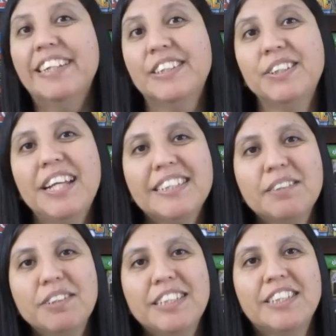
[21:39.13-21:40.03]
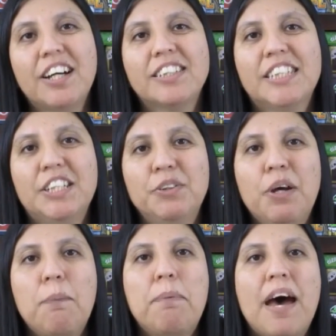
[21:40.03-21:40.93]
So next I'm going to talk to you
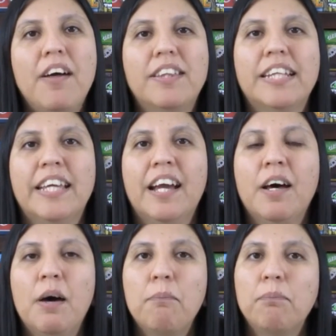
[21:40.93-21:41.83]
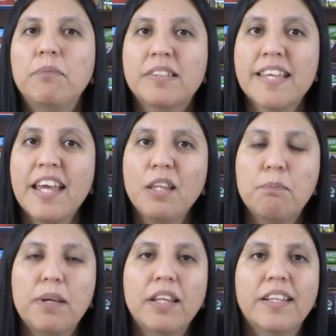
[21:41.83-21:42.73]
about the
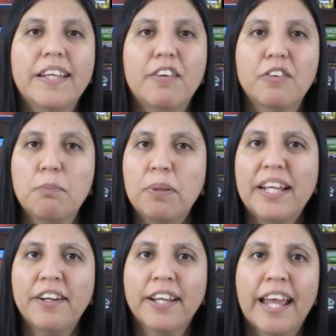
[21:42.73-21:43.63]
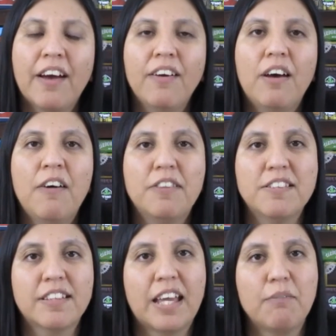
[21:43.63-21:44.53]
scalability or the player count of
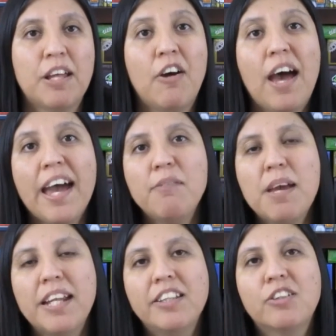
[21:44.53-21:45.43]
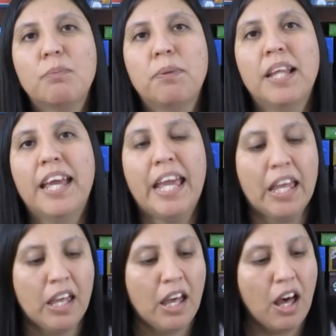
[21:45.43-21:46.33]
this game. Now I managed to
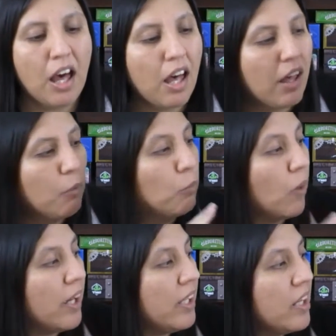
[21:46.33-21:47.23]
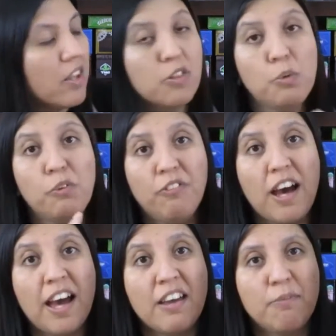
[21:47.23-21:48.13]
play 1 through
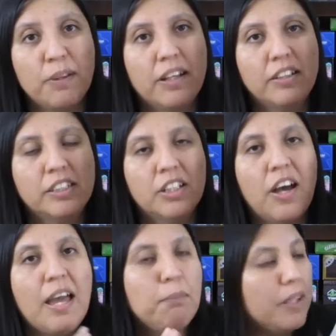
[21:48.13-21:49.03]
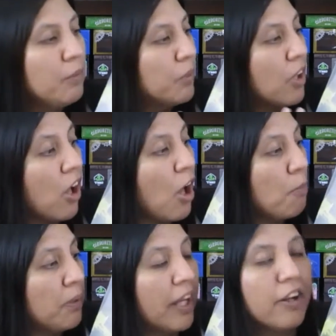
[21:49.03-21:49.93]
5 players. So I played with
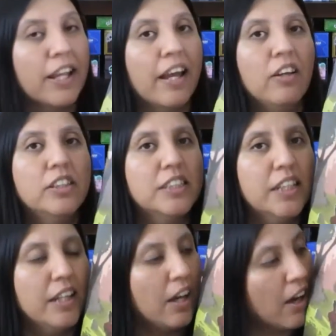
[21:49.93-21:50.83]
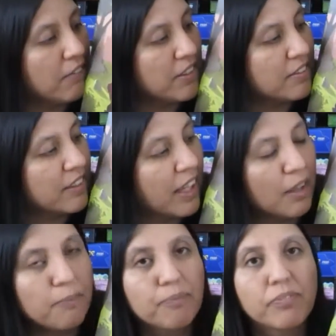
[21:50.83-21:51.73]
all player counts of this game.